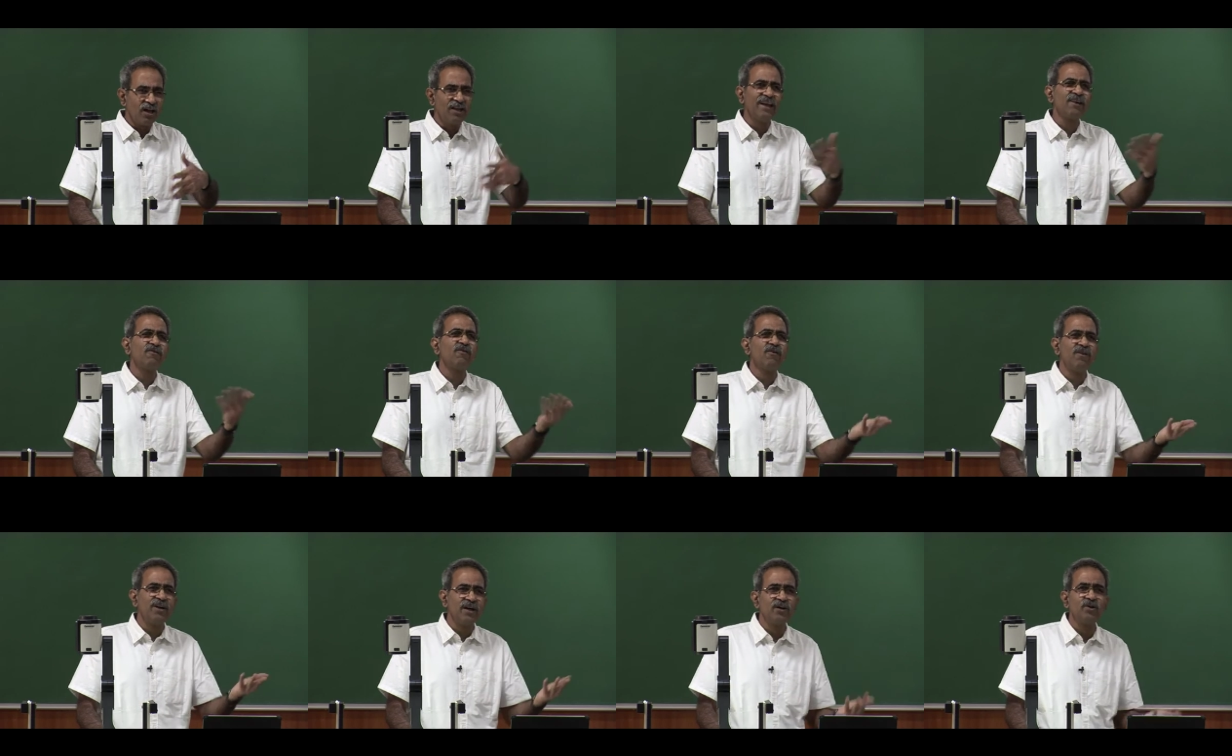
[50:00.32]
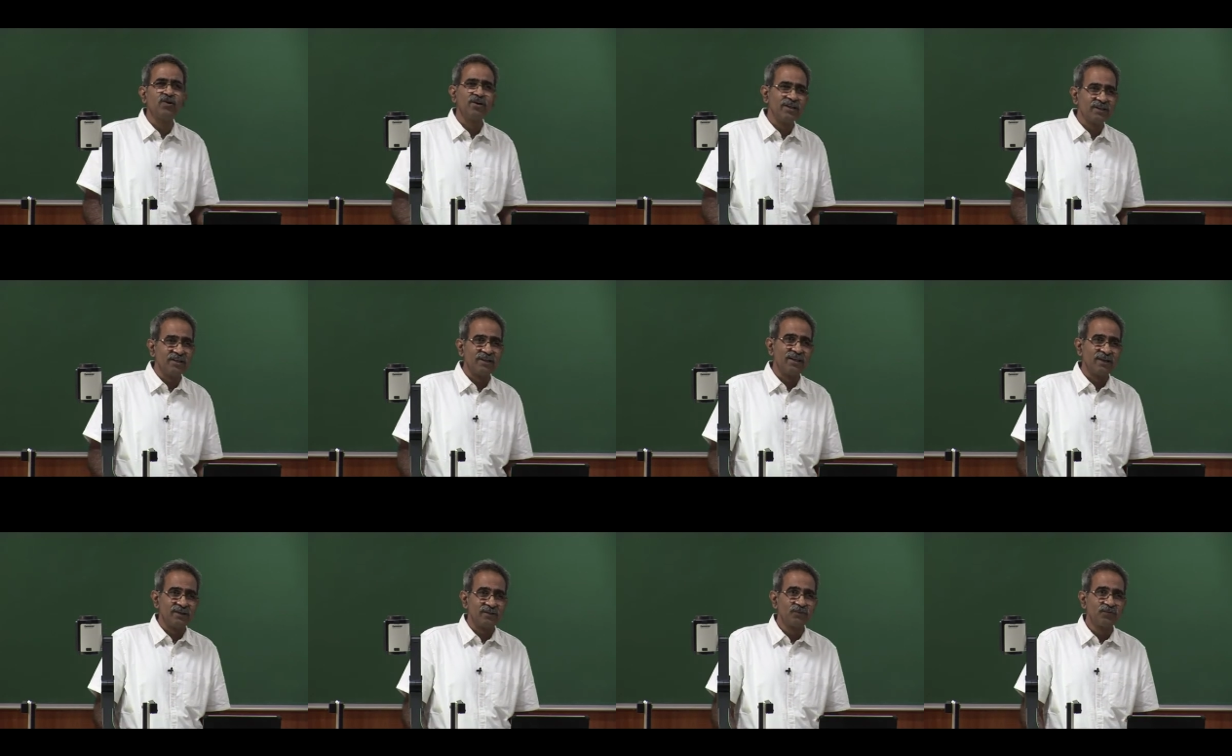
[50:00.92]
all equivalent to each
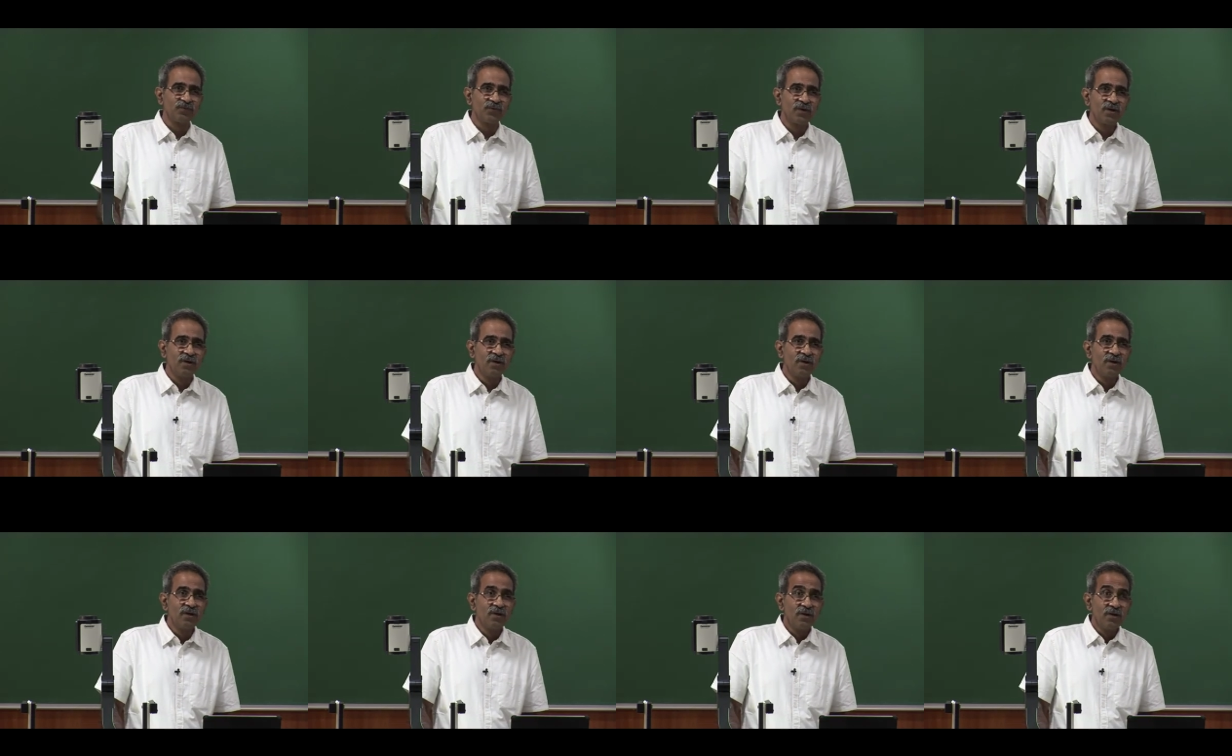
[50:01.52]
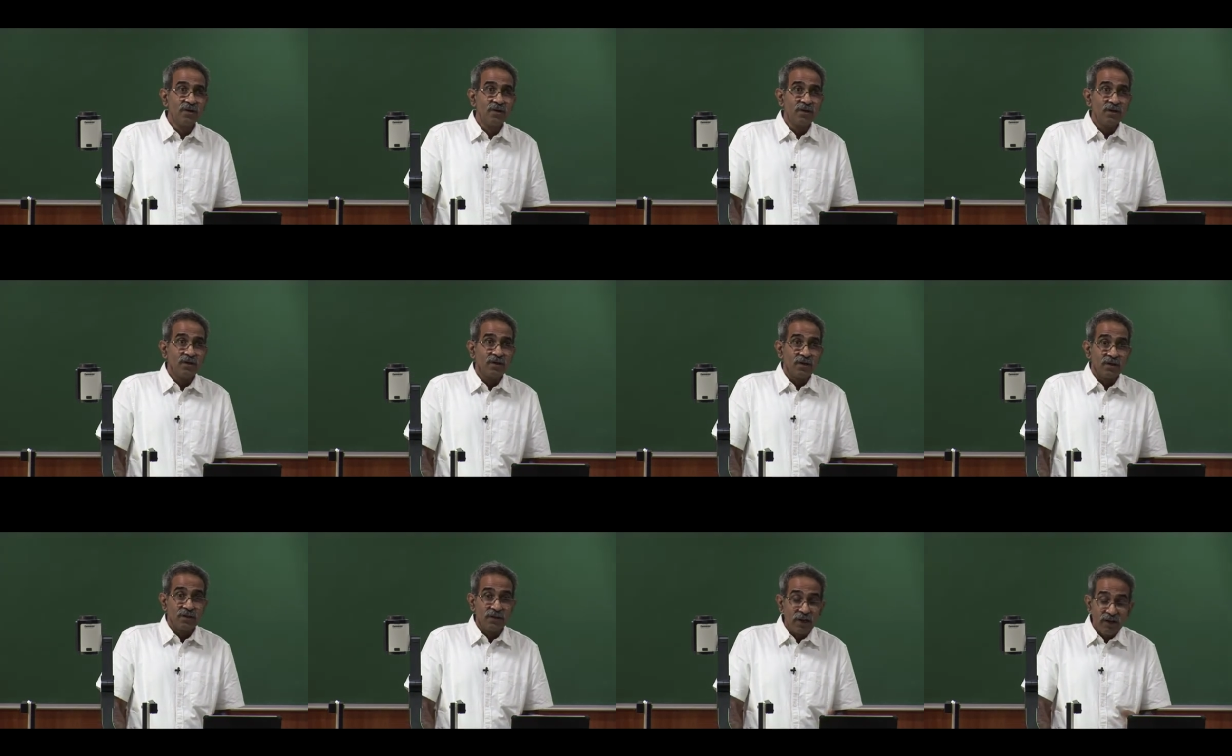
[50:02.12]
other.
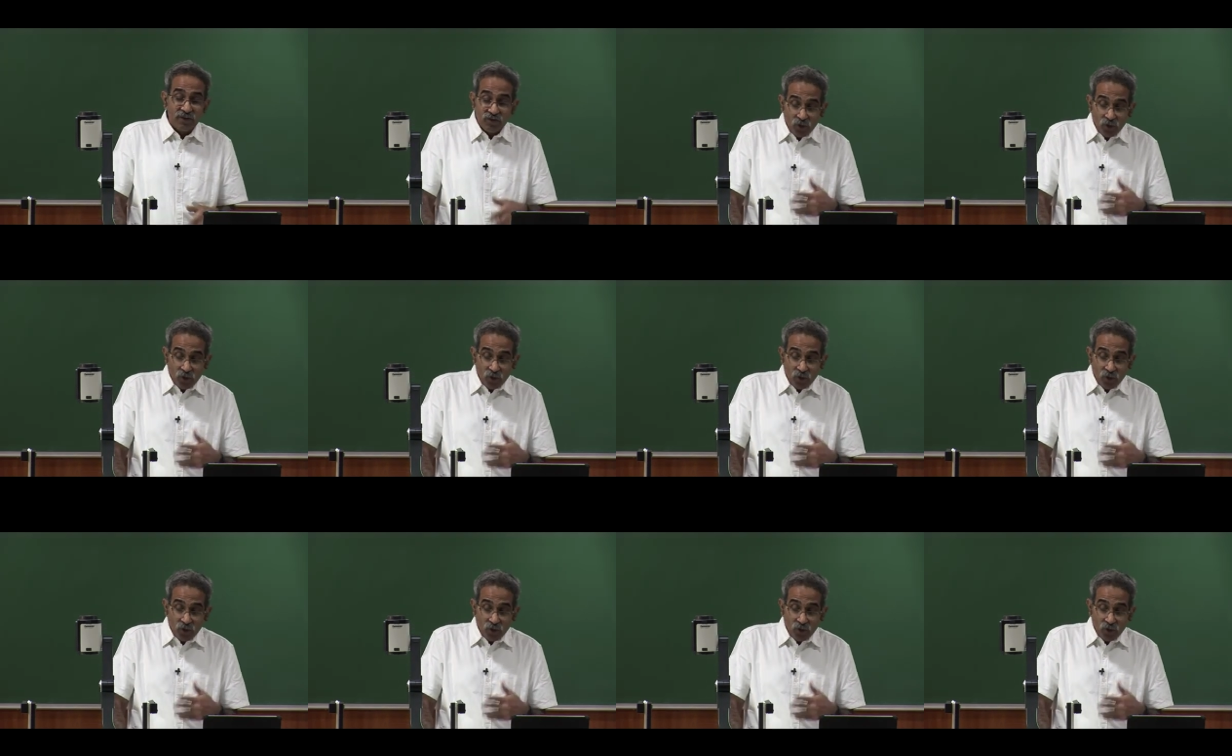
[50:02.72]
There